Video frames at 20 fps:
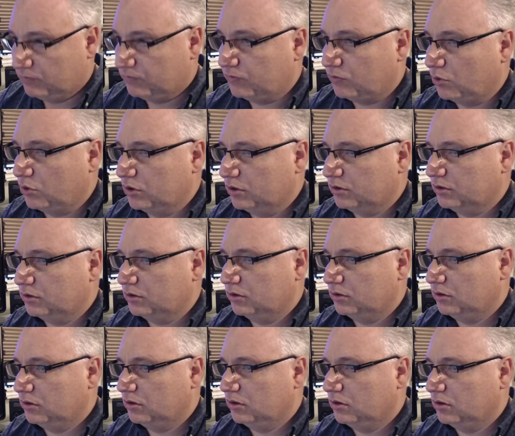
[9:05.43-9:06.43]

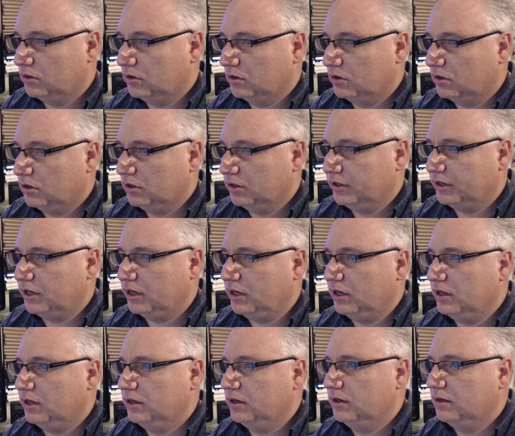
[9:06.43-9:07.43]
4th
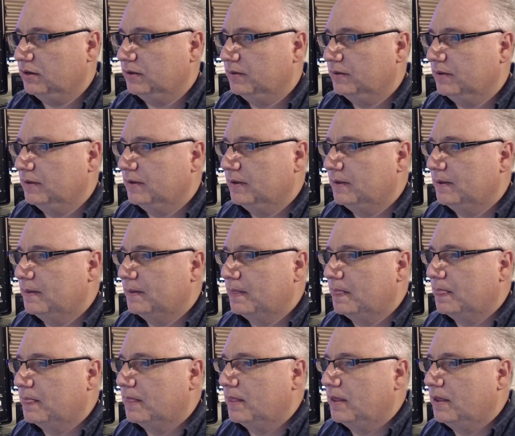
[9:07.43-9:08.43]
holiday.
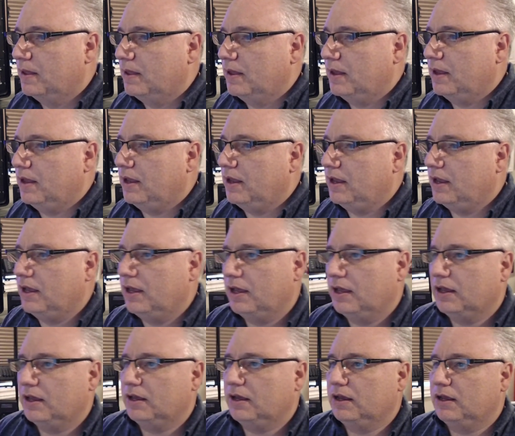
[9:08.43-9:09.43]

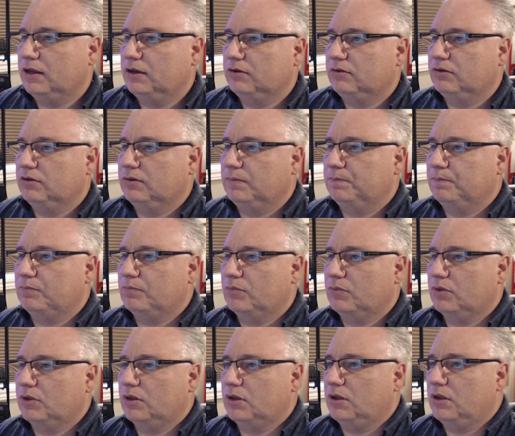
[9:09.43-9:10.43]
And
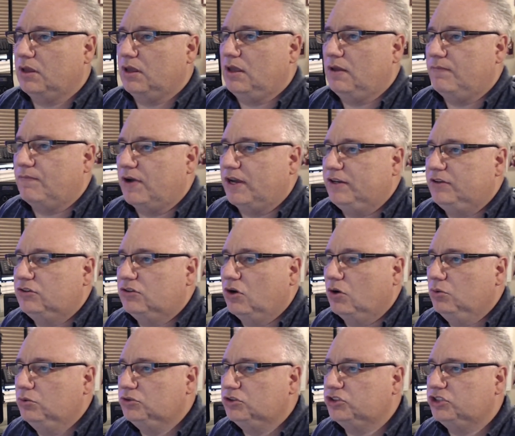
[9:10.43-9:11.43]
if I
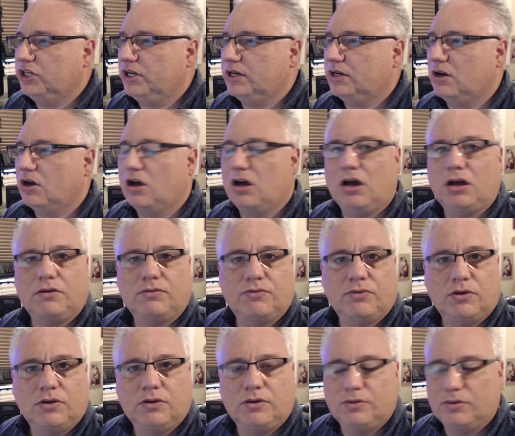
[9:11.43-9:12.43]
don't check
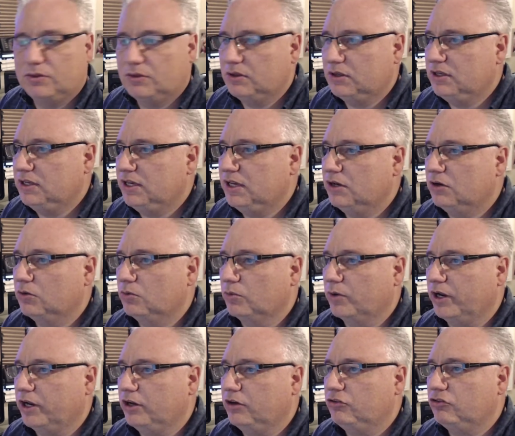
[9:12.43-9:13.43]
off the year
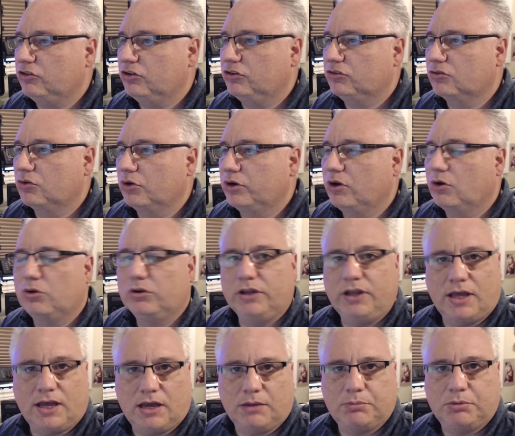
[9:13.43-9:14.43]
range, it's going to
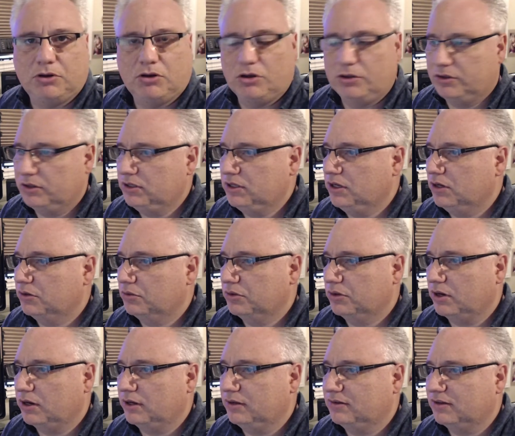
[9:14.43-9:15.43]
only happen on the year
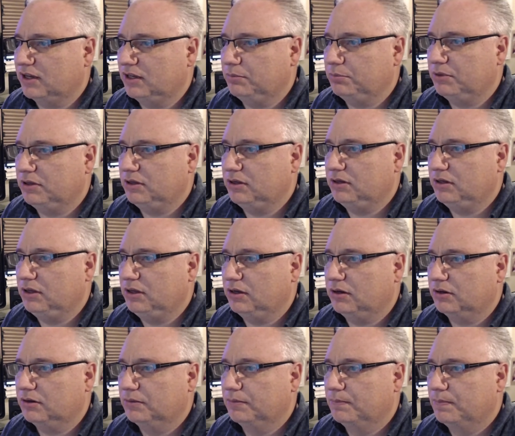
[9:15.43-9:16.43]
that I type in
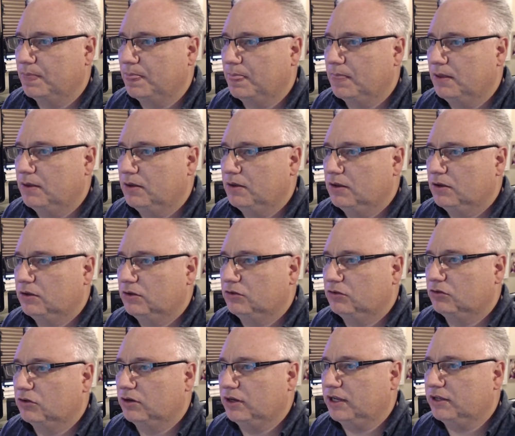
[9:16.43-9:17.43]
here.
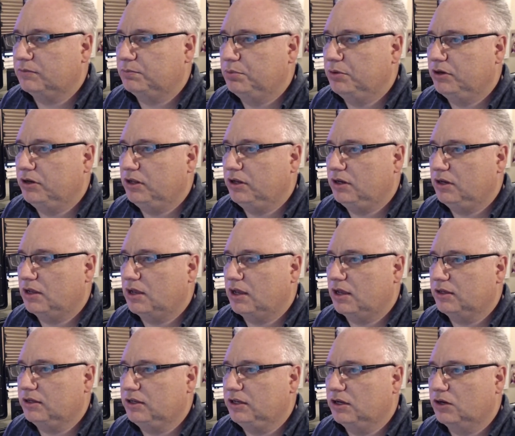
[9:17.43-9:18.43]
So let's put in
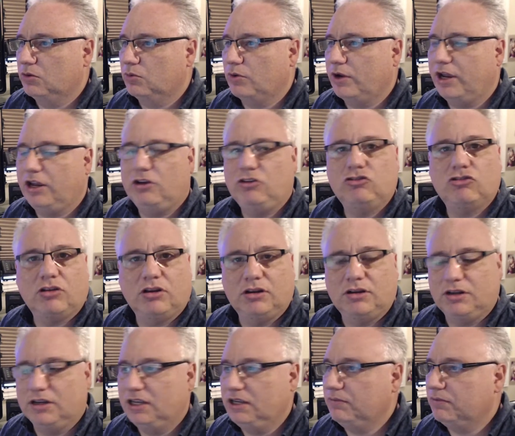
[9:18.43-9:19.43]
a year range
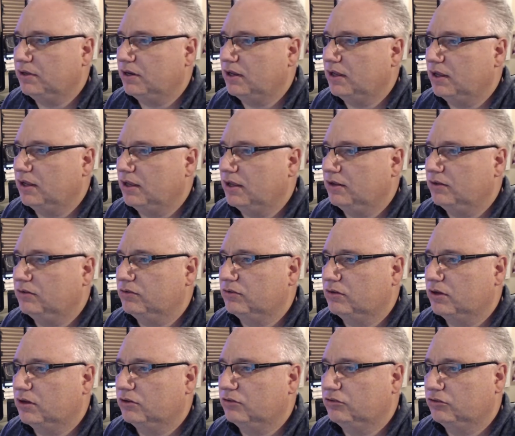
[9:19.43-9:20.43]
and leave it
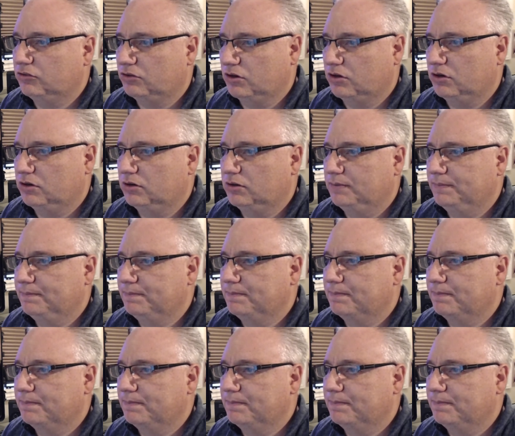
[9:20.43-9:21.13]
as a star.